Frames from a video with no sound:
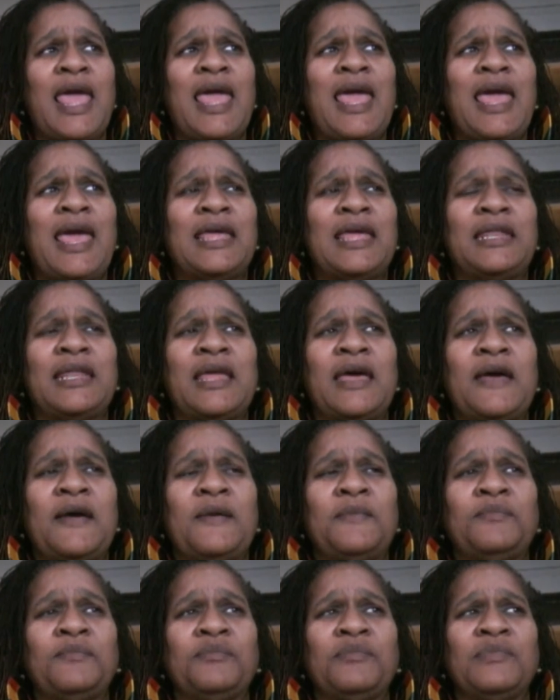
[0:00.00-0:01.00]
And
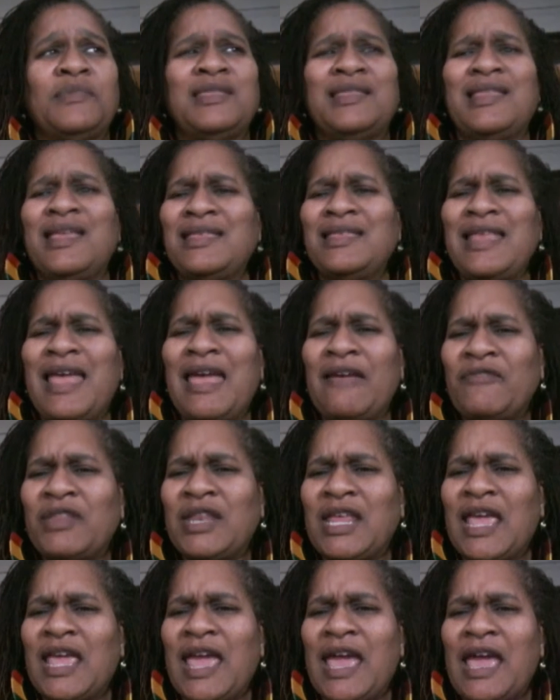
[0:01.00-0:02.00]
she doesn't have
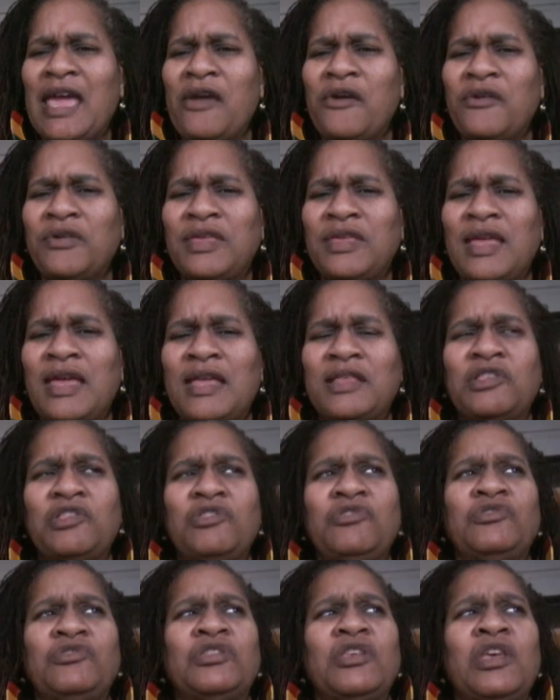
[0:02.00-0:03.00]
any hair yet.
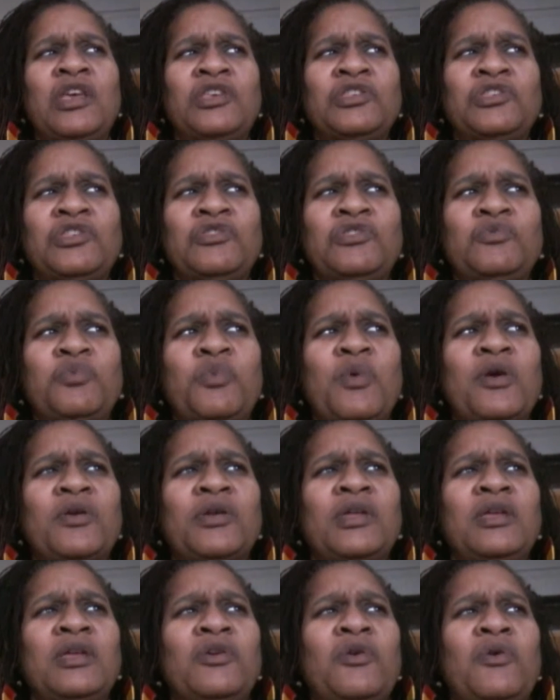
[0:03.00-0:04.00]
She's
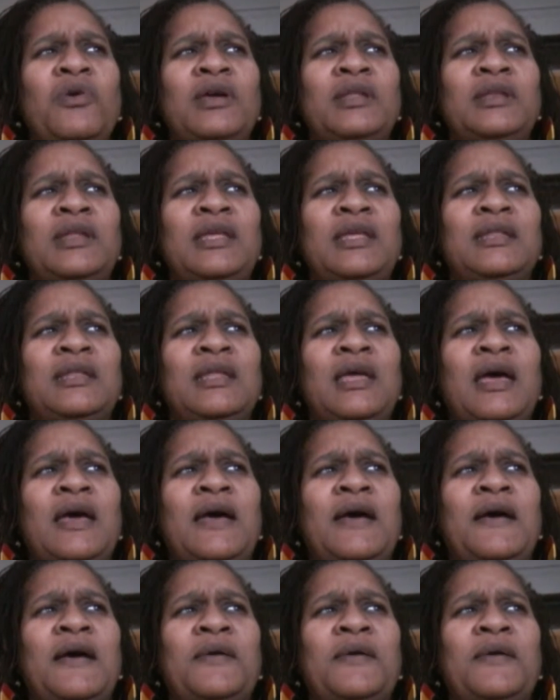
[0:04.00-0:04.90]
working on it.